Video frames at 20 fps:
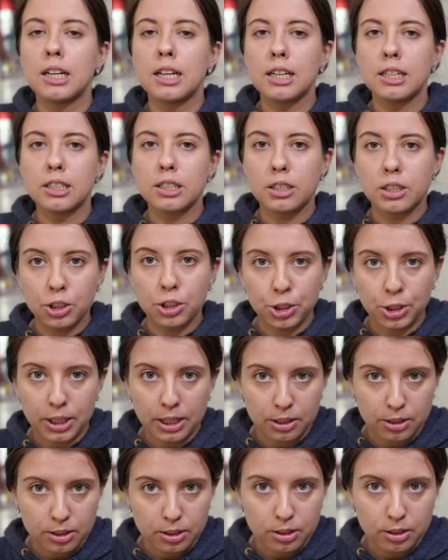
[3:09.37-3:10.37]

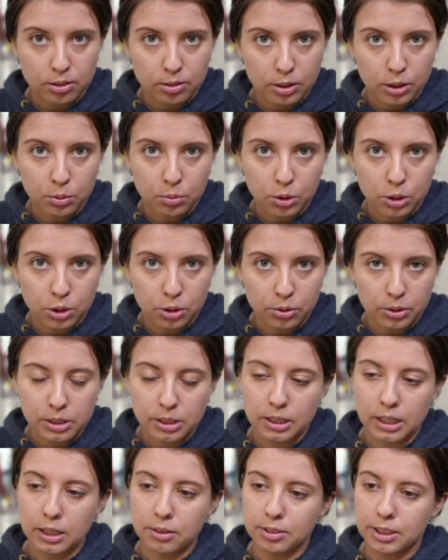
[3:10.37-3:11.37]
suggest you would do this
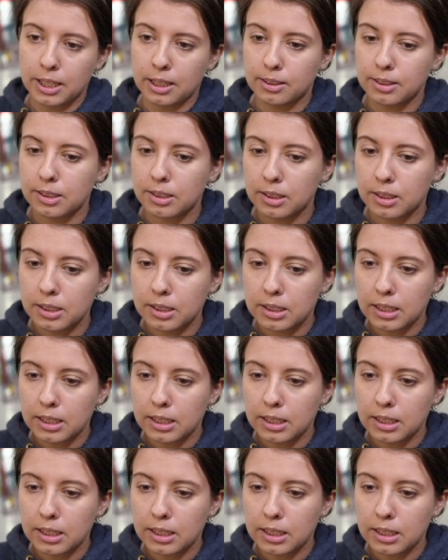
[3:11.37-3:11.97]
kind of analysis.